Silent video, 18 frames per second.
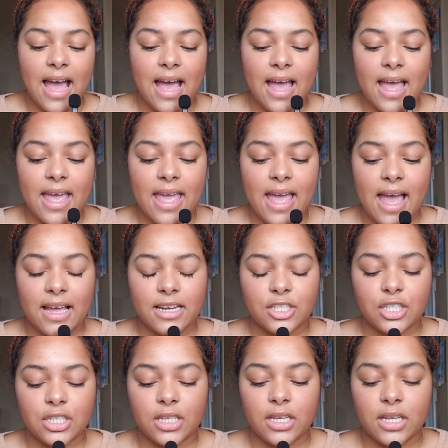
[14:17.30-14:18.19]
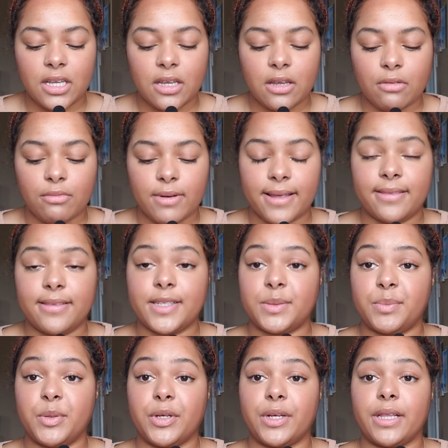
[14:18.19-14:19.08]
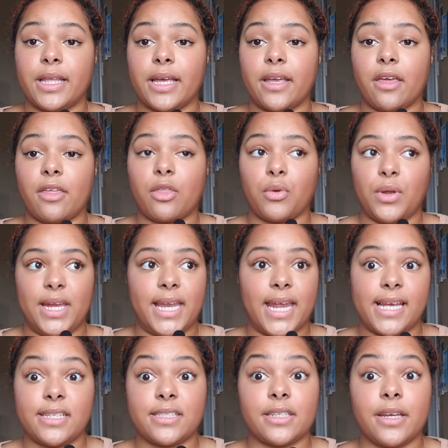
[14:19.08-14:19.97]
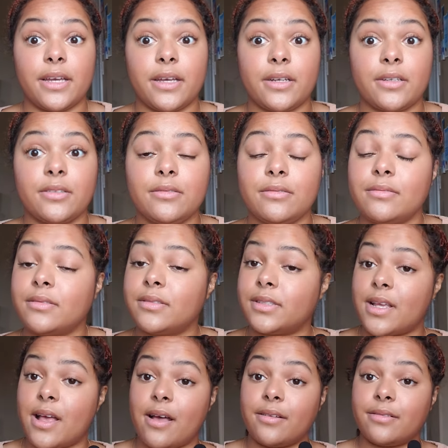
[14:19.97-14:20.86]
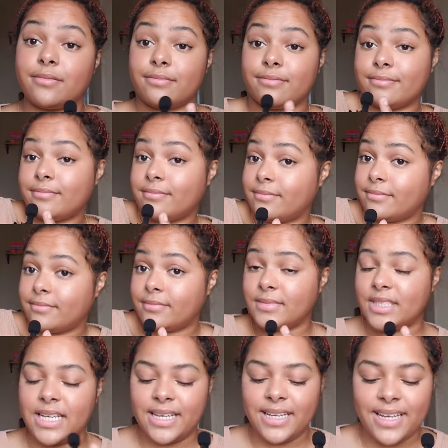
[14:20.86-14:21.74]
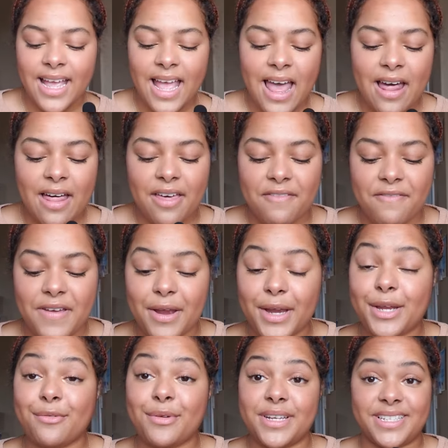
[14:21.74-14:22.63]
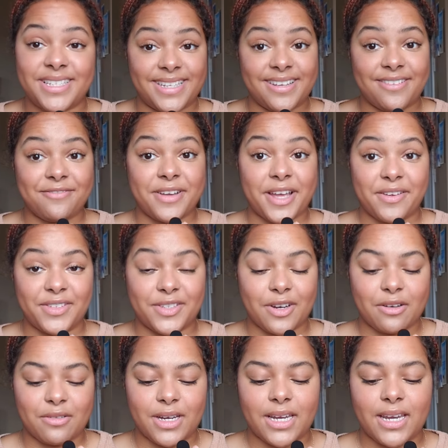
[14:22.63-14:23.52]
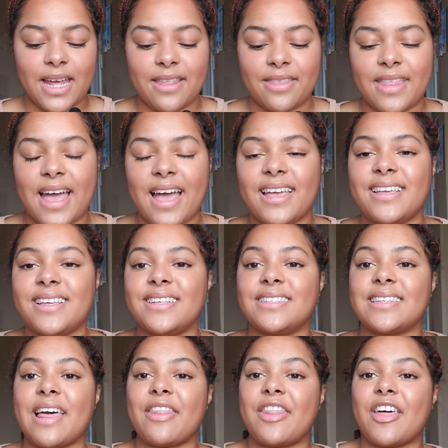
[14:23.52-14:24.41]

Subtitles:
I actually read this book like 3 days ago, so a very recent 5-star read, and that is